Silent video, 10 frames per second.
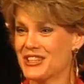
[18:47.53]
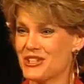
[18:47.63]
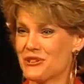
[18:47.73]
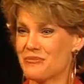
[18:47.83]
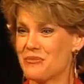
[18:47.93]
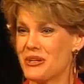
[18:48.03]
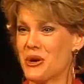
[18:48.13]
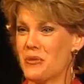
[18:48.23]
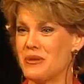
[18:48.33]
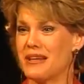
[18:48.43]
to, you
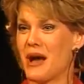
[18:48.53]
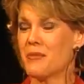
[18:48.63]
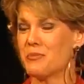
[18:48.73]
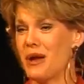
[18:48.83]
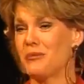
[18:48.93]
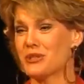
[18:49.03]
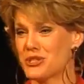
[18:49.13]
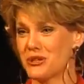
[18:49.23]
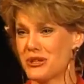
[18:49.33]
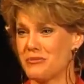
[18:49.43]
know, become a
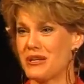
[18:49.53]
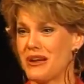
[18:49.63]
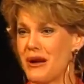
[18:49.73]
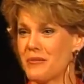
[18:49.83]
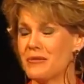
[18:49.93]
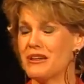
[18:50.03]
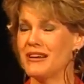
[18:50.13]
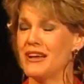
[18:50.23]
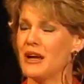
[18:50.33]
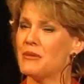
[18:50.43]
publisher and become,
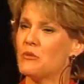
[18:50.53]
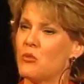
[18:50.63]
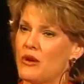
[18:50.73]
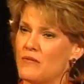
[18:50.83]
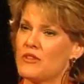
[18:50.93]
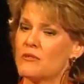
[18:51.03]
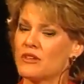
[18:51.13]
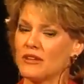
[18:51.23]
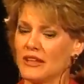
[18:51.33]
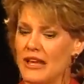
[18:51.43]
I mean,
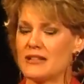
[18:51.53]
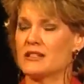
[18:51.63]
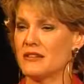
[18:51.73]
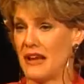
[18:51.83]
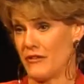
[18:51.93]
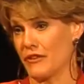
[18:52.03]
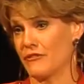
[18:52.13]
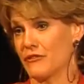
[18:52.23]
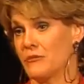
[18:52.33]
the lesson out of it for